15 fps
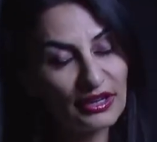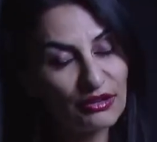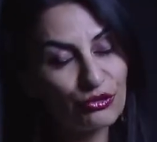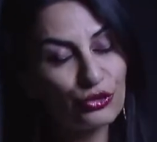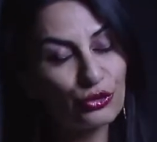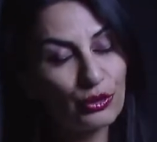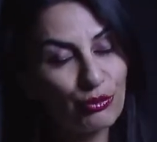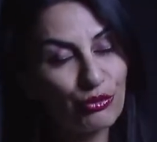have
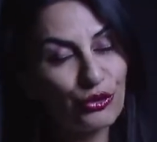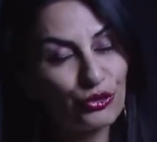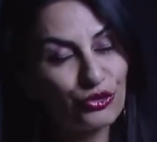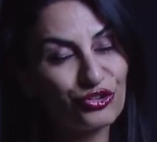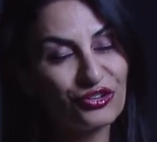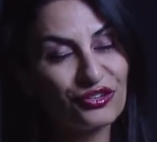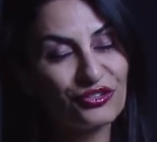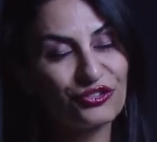two
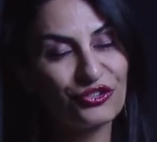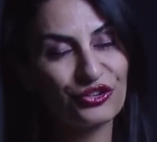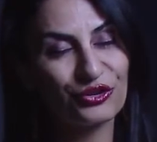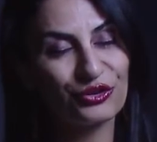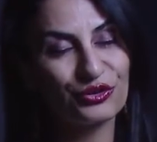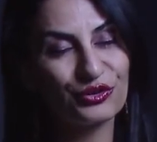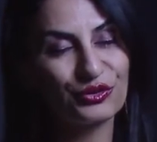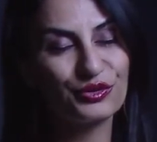approaches
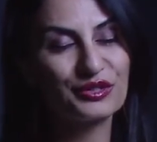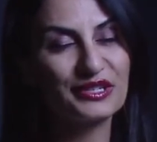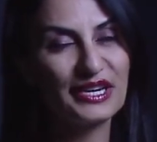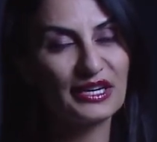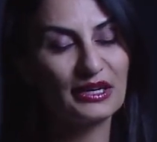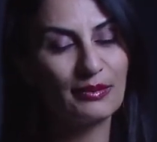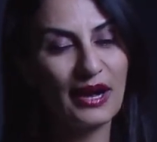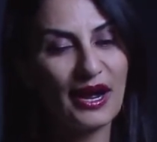to
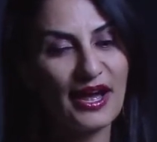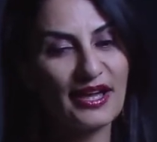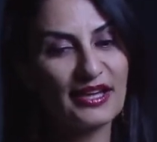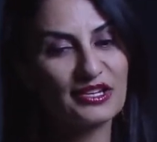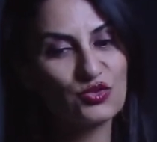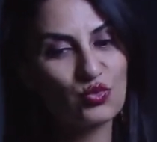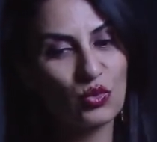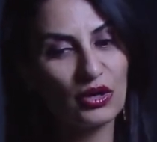data
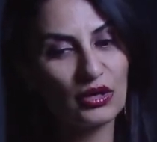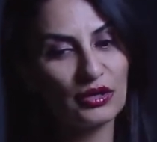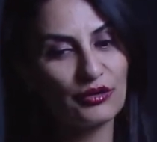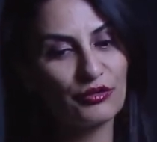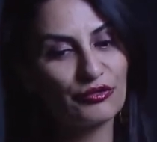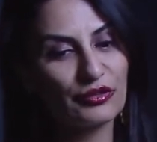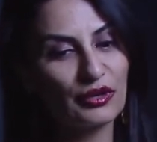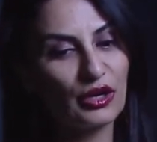bias
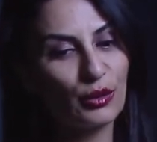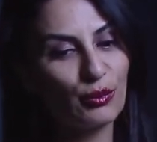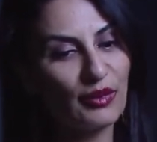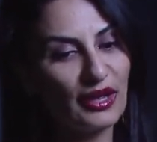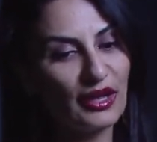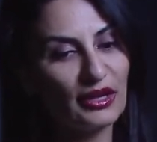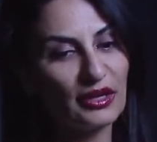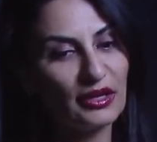one from
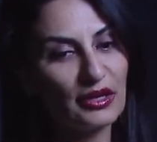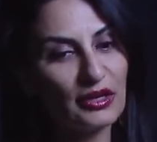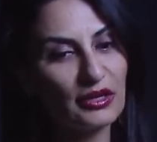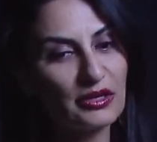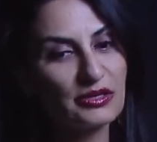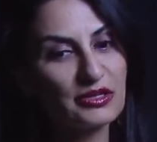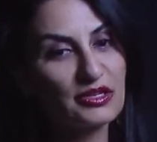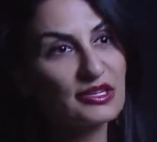
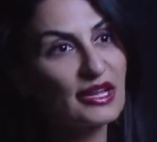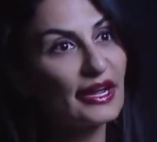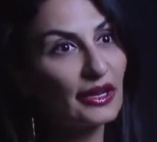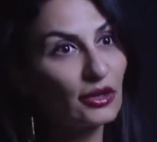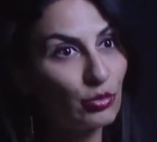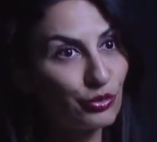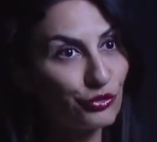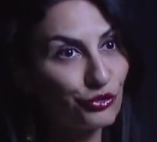a
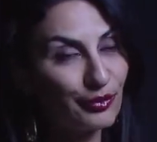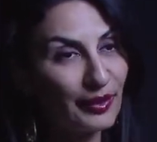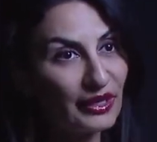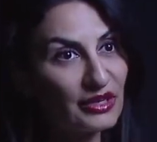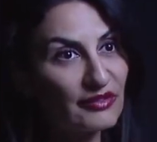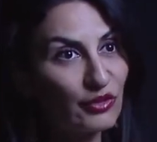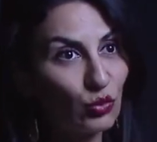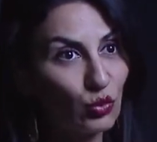societal
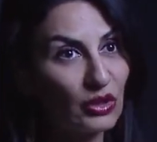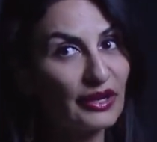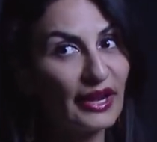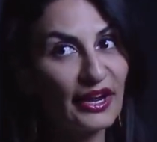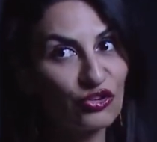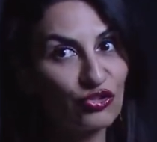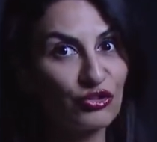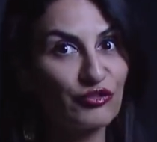perspective, and one
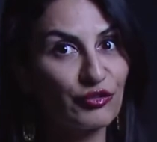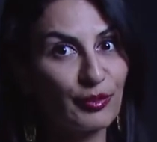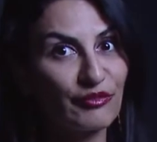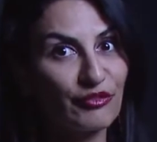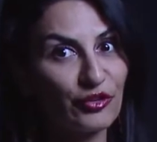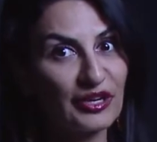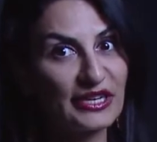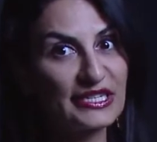actually from a
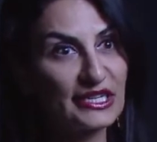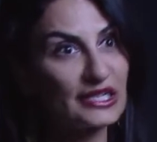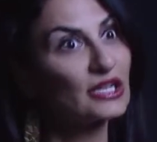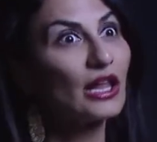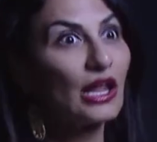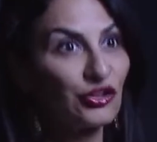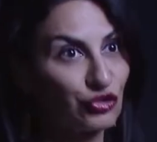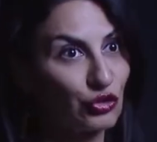very
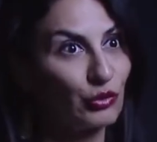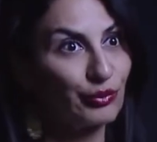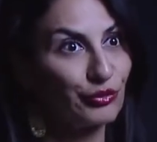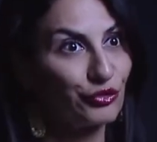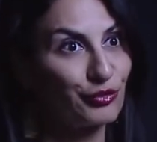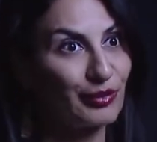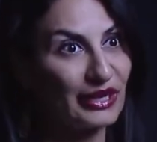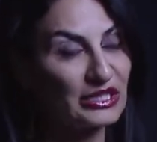technological
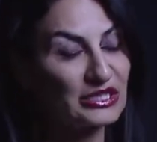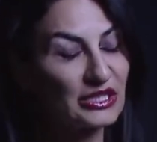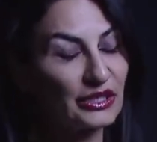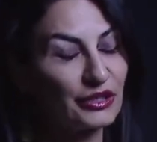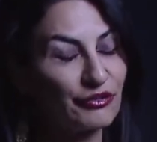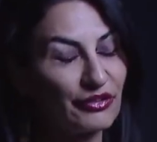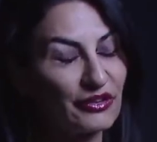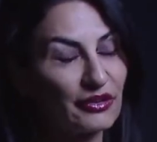
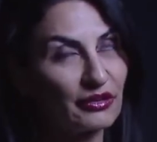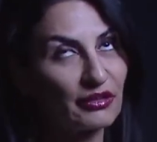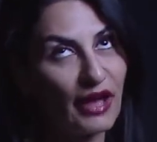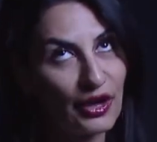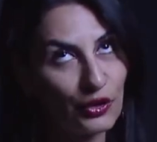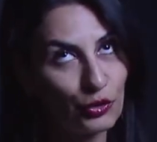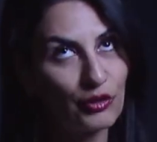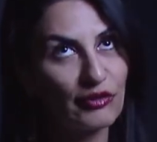perspective, the
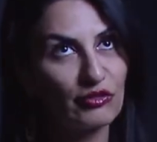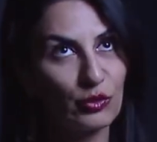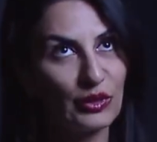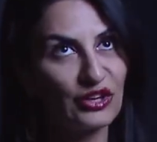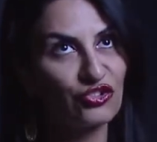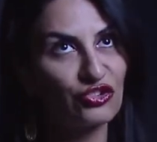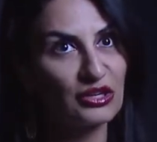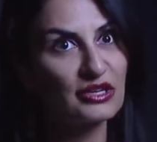latter of
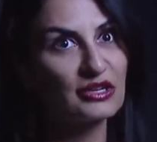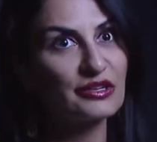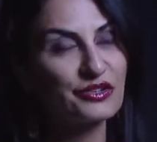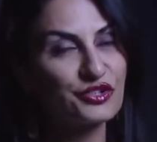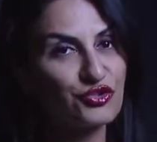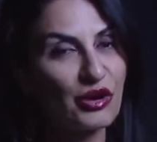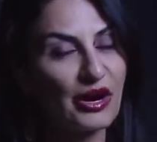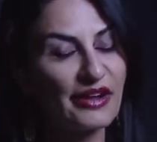which
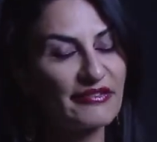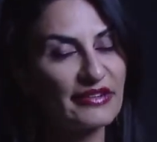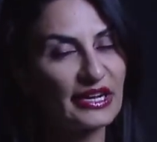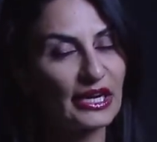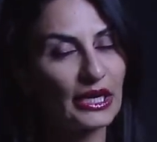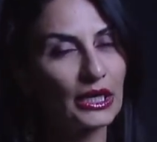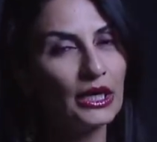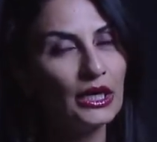is
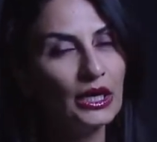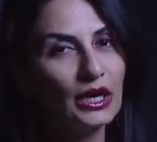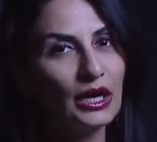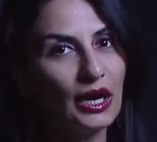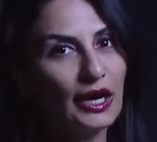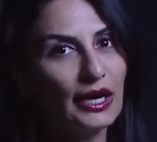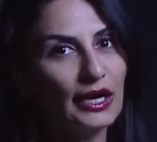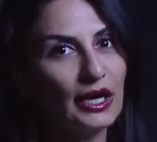driving
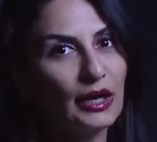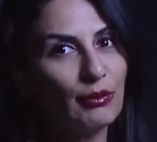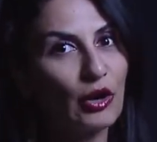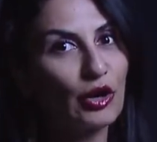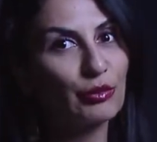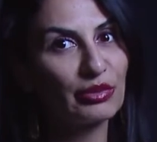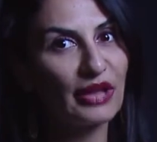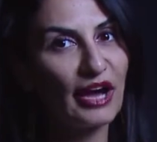um,
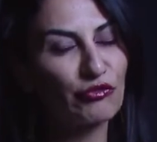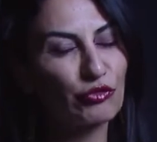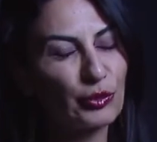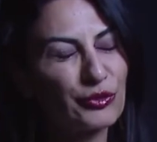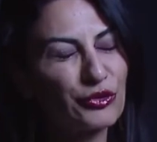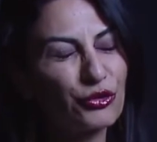our platform.